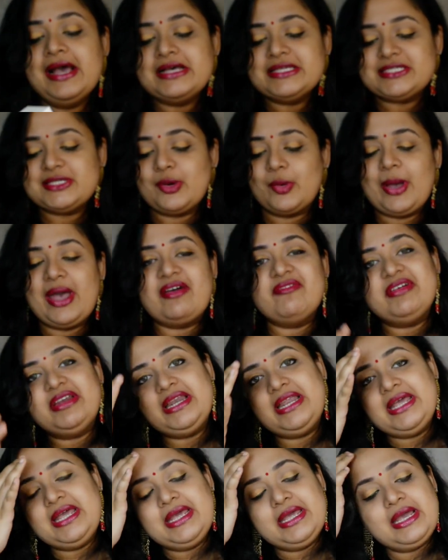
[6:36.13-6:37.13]
So
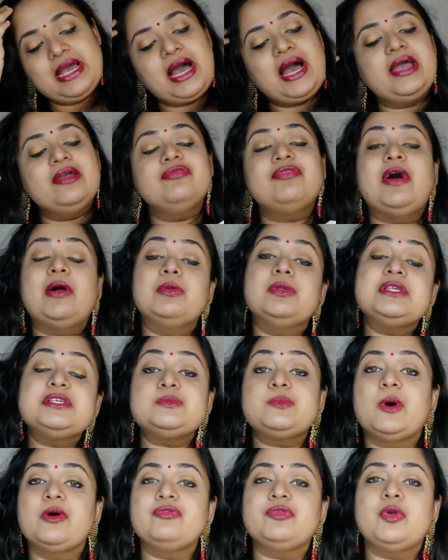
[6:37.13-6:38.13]
Heavenly, I found
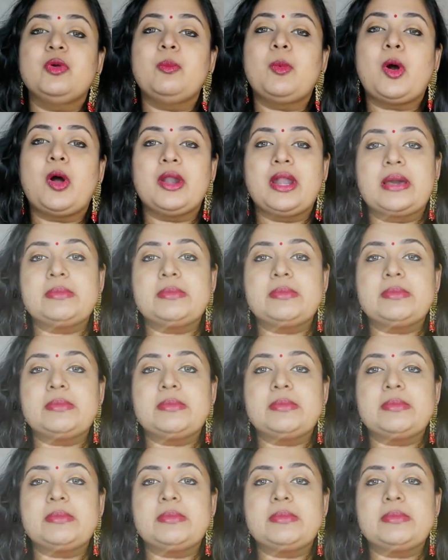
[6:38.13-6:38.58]
this perfume on